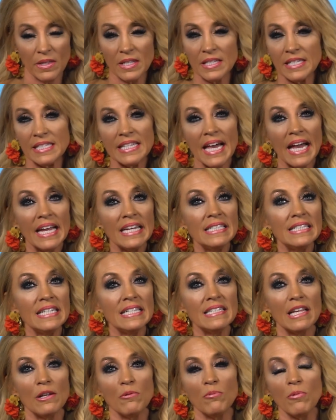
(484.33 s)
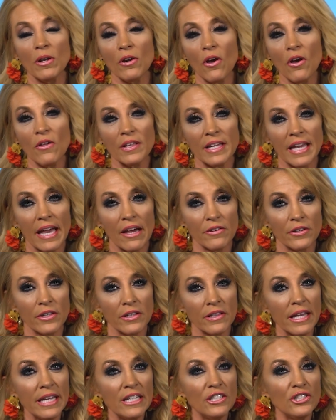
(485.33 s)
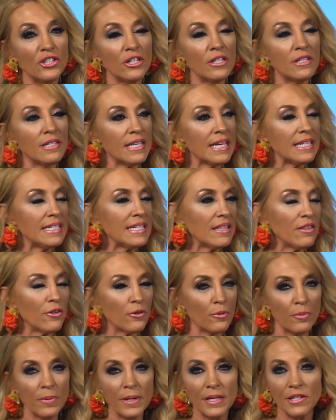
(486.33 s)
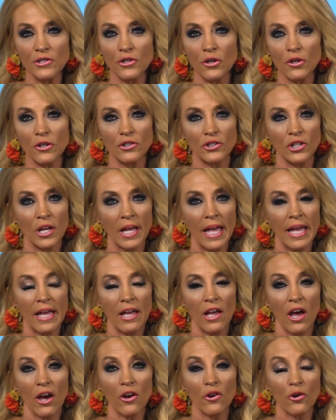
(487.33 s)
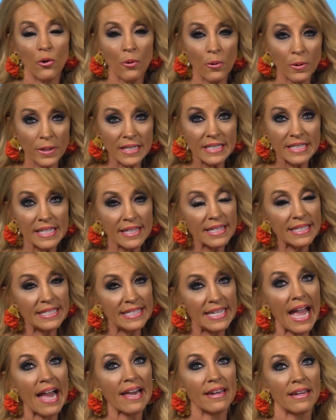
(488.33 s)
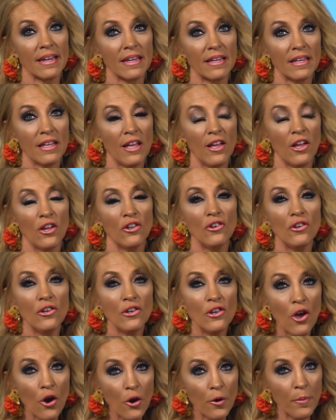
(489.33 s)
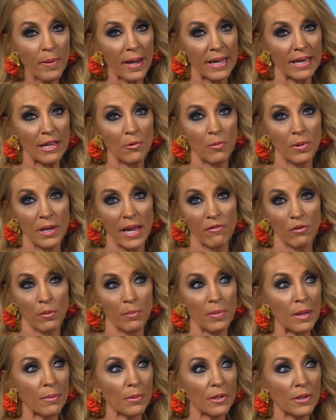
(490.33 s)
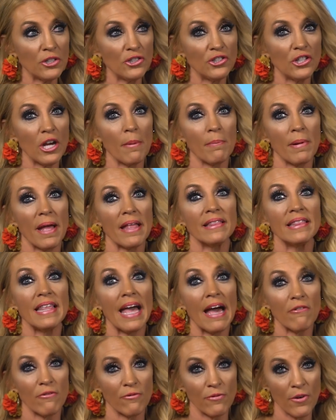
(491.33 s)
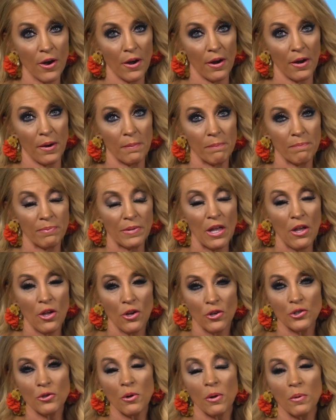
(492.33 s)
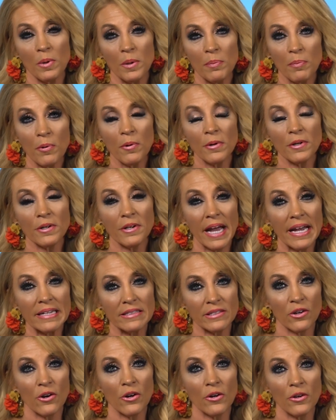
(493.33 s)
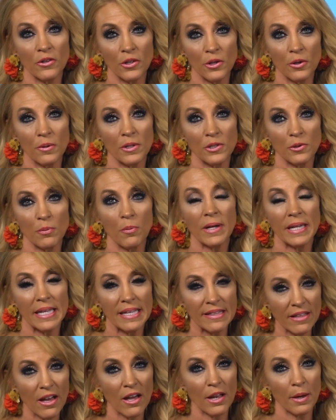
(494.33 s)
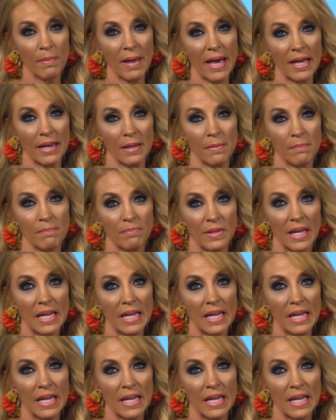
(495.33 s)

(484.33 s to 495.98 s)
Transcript: The scientists had run all the calculations, they did their research. According to the data, nobody would ever be able to jump that far. So a reporter asked Carl Lewis what he thought about it.